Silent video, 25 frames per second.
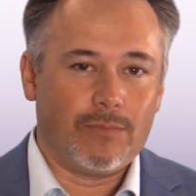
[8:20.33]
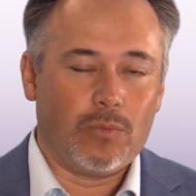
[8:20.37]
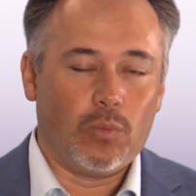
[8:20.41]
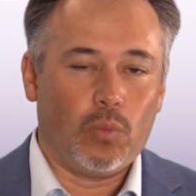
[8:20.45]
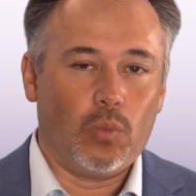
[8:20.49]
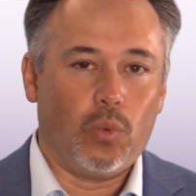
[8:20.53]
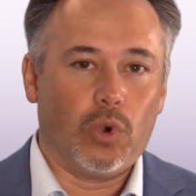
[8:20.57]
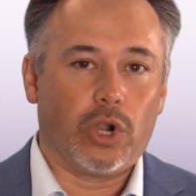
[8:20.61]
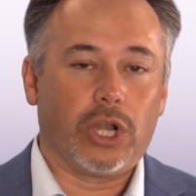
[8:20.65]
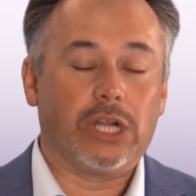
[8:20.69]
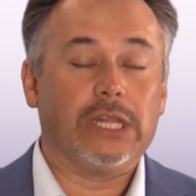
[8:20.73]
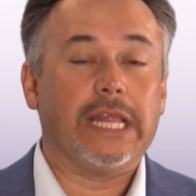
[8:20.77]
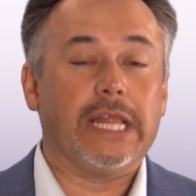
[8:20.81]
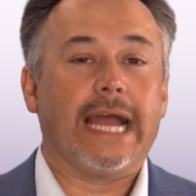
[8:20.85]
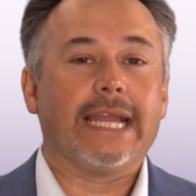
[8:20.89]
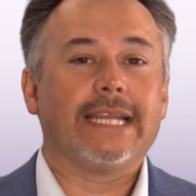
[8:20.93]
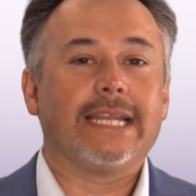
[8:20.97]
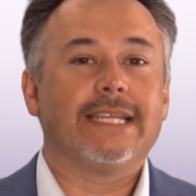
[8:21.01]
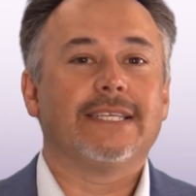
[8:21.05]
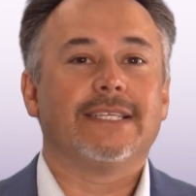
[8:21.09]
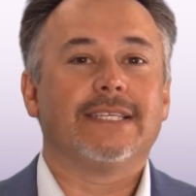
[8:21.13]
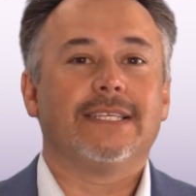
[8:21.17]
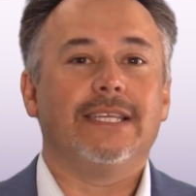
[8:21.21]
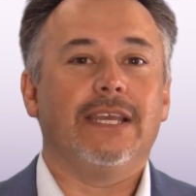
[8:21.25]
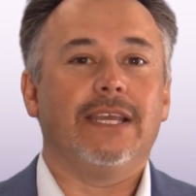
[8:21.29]
We're glad to
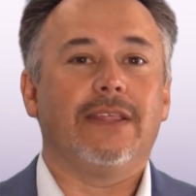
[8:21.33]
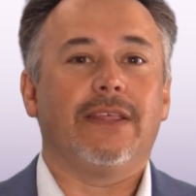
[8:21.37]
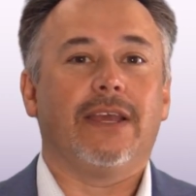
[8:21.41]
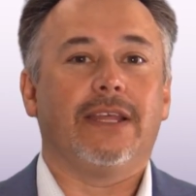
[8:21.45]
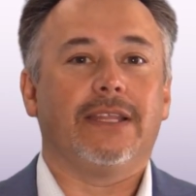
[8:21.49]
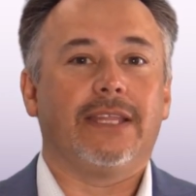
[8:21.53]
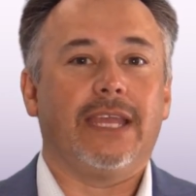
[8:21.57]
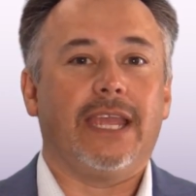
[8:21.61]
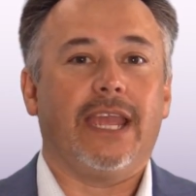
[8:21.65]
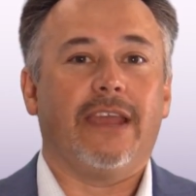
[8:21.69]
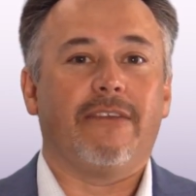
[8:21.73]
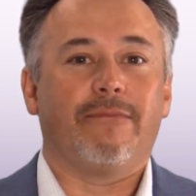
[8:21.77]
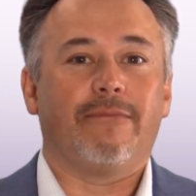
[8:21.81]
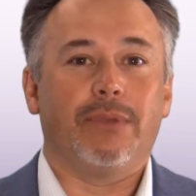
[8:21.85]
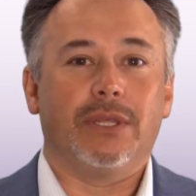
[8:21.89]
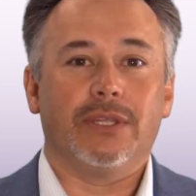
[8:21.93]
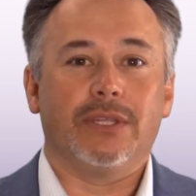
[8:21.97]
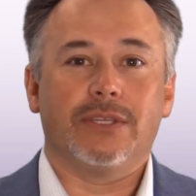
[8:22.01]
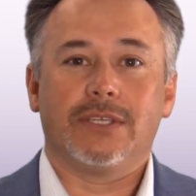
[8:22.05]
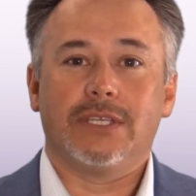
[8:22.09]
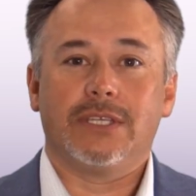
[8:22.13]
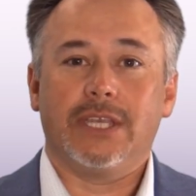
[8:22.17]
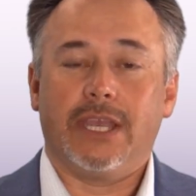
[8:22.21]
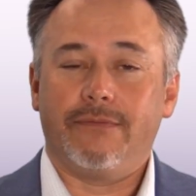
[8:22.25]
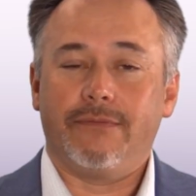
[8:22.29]
see that they have been
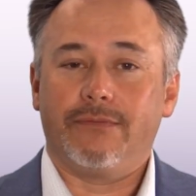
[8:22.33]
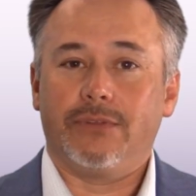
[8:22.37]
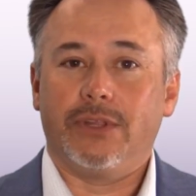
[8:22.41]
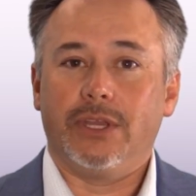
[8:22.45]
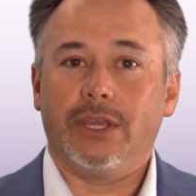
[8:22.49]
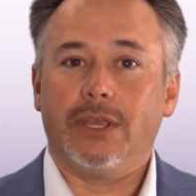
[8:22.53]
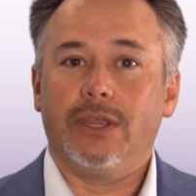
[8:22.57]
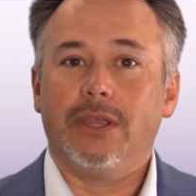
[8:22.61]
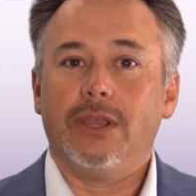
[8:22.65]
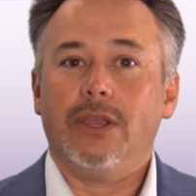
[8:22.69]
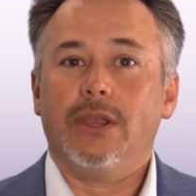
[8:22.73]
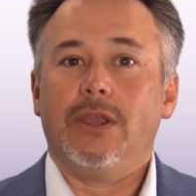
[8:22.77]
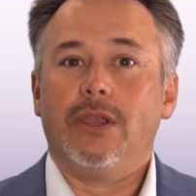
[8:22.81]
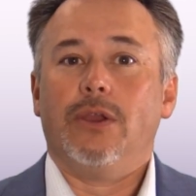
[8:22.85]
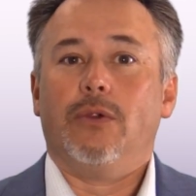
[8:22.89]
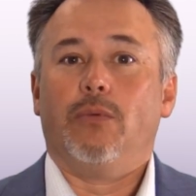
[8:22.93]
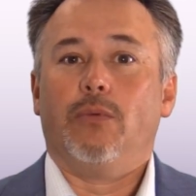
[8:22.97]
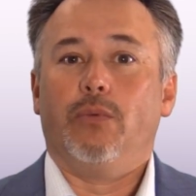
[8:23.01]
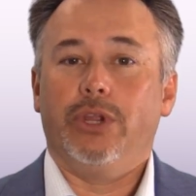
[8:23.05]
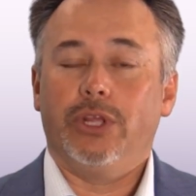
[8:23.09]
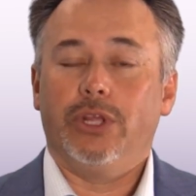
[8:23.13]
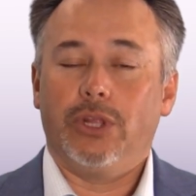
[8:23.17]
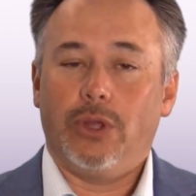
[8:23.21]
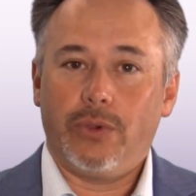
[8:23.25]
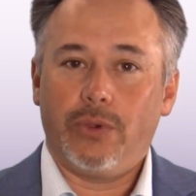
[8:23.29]
safely
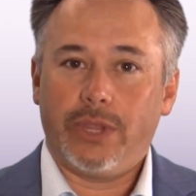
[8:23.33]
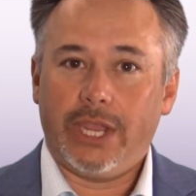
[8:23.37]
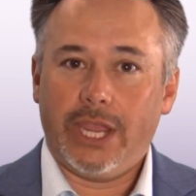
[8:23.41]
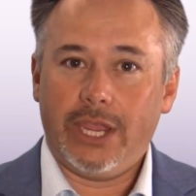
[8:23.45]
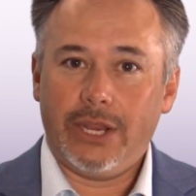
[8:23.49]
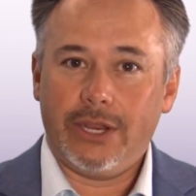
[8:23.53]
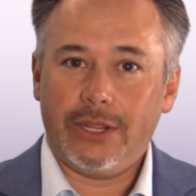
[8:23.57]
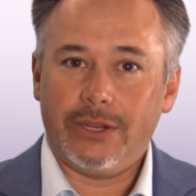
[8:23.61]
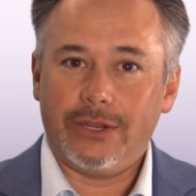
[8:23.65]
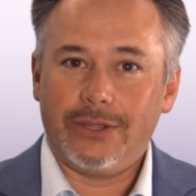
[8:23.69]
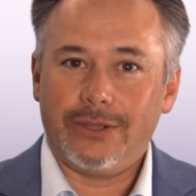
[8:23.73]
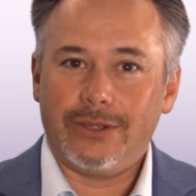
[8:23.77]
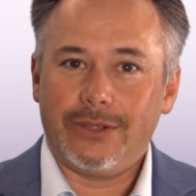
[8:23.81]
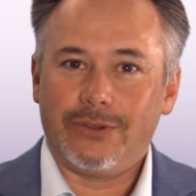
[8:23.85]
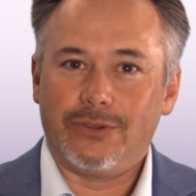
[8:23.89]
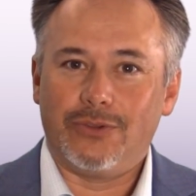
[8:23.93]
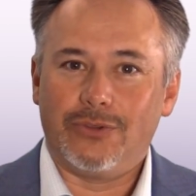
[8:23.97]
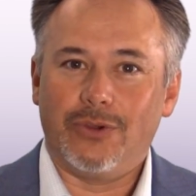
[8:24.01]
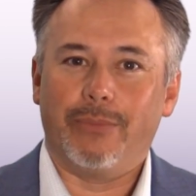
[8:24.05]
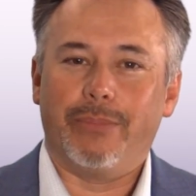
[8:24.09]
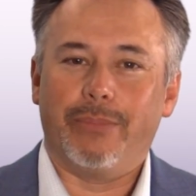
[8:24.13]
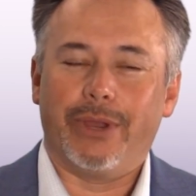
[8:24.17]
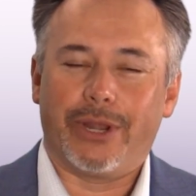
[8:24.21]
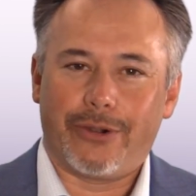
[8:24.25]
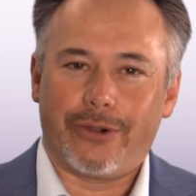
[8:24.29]
relocated to a
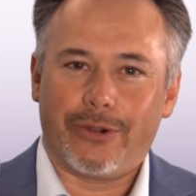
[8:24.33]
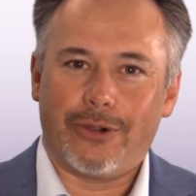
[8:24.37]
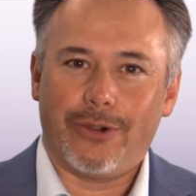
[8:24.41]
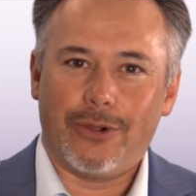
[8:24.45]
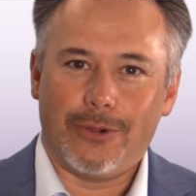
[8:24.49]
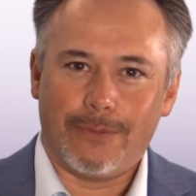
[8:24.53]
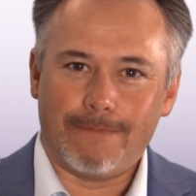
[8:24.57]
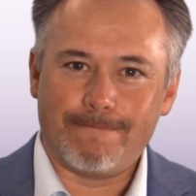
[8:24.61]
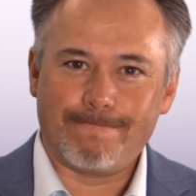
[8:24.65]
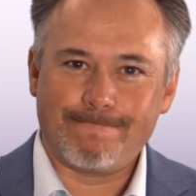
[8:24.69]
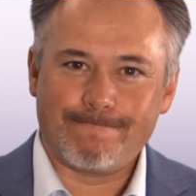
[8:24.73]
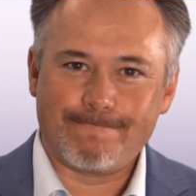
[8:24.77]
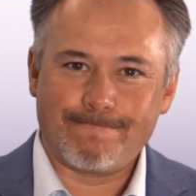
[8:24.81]
better home.